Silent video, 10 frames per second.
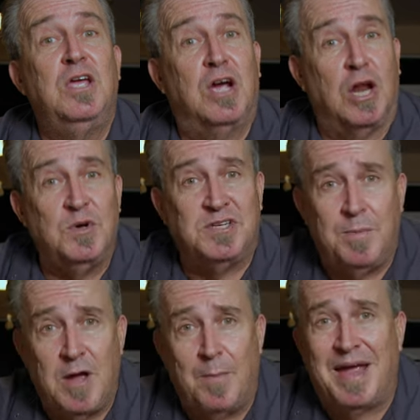You could always
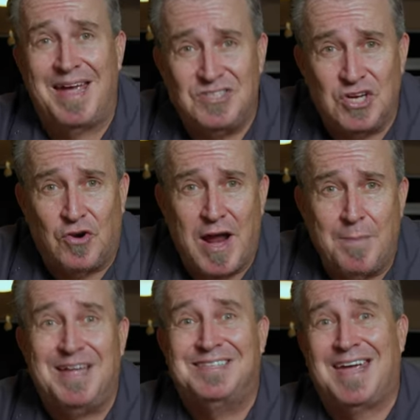hit me on my
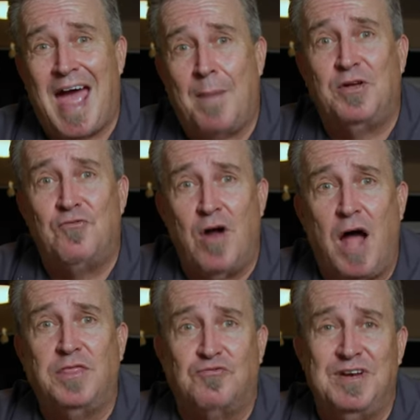Instagram. It's Captain
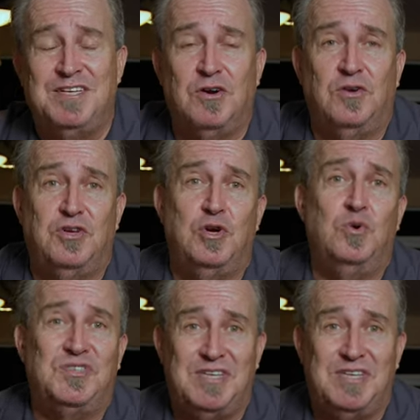Ron three oh two,